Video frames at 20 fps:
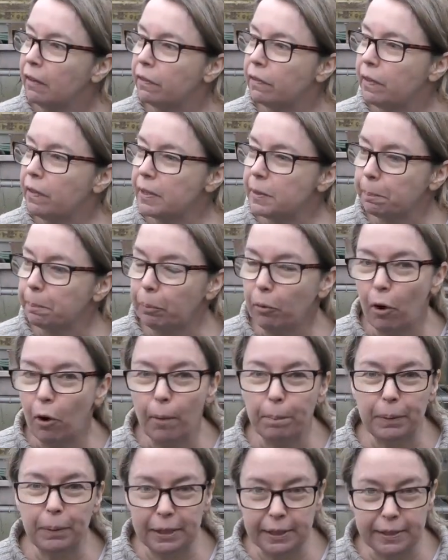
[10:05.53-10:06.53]
There's
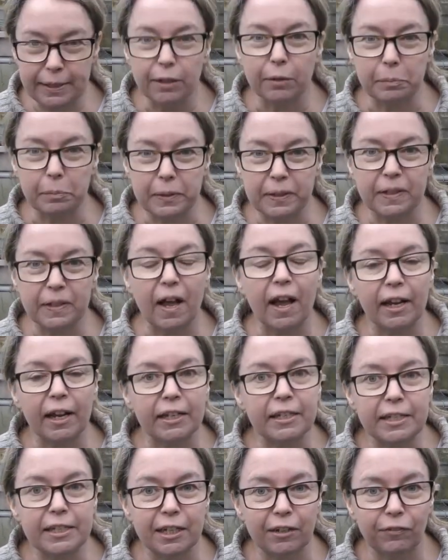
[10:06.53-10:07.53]
probably some
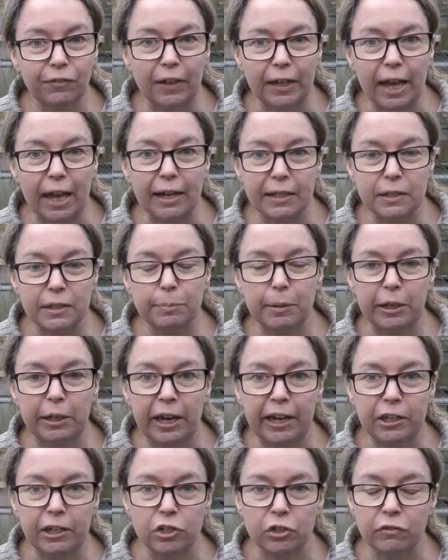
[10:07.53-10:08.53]
scientific
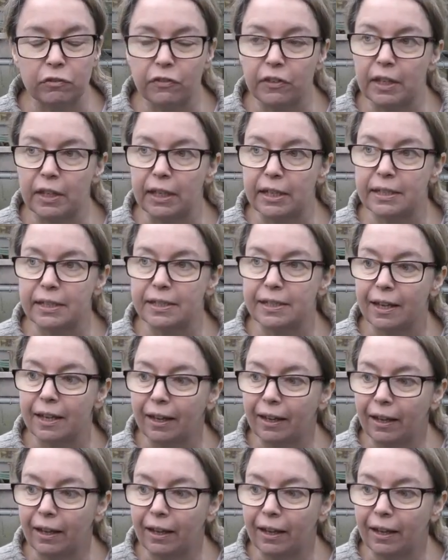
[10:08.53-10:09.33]
explanation for this.